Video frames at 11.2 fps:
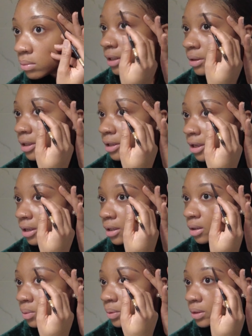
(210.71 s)
And then I
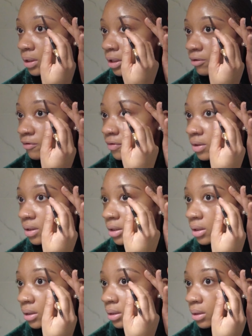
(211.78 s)
go in and I fill it
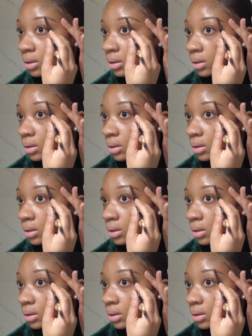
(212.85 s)
in